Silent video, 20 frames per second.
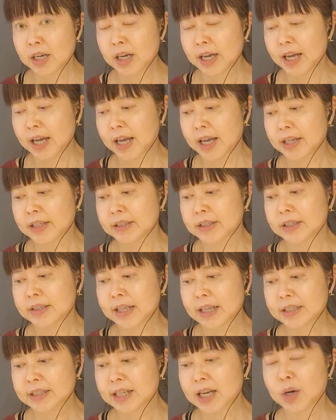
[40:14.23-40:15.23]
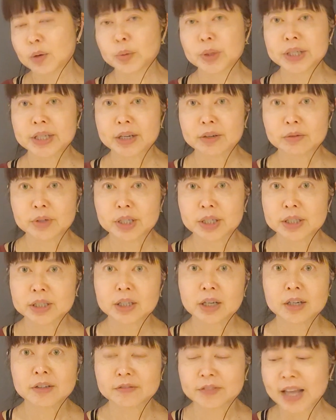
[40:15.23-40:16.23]
and that's how we get rid
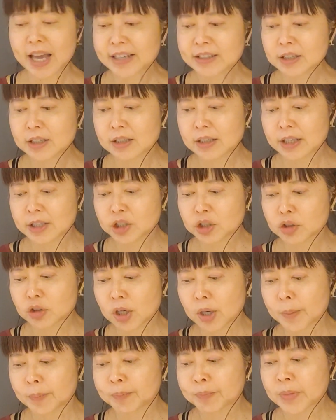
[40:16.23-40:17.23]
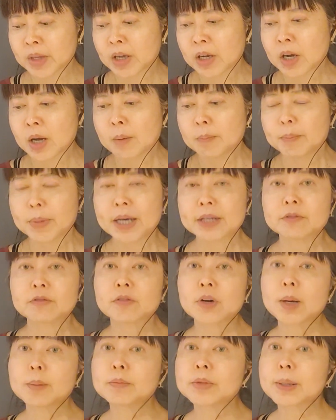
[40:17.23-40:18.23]
of that cholesterol. But
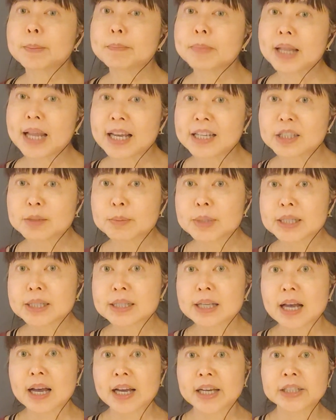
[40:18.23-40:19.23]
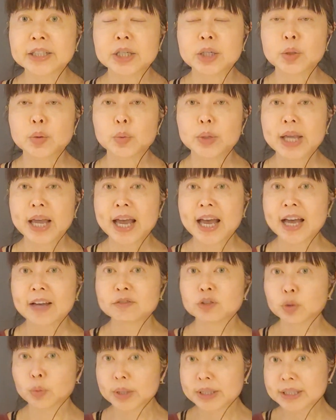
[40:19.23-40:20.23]
from the plasma side, we
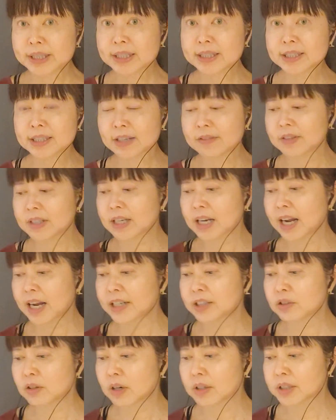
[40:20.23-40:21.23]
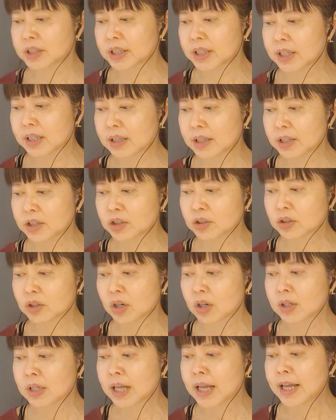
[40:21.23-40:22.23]
have 27
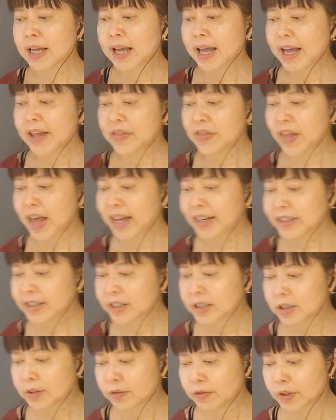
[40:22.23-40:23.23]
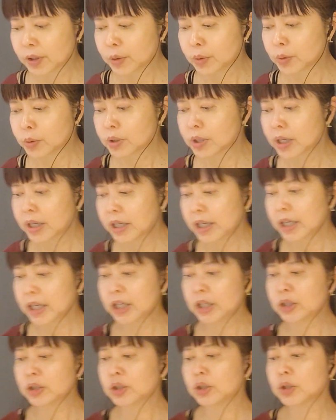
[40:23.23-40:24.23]
hydroxycholesterol, and that can diffuse
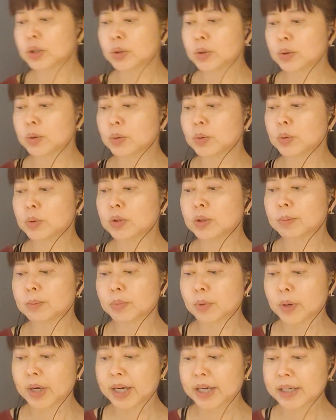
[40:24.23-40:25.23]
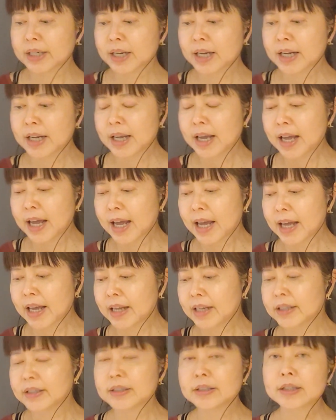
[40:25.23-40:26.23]
into the brain.
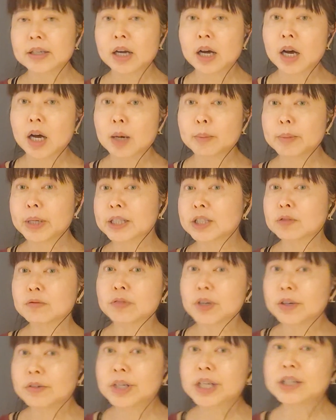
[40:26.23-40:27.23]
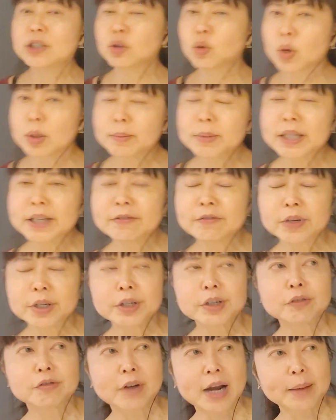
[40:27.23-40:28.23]
And it's normally
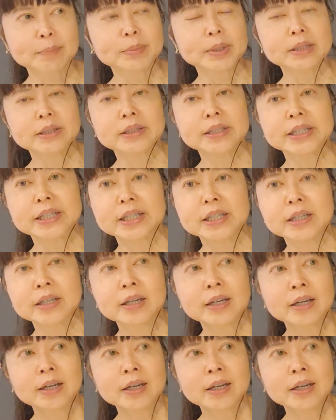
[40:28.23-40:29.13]
very rapidly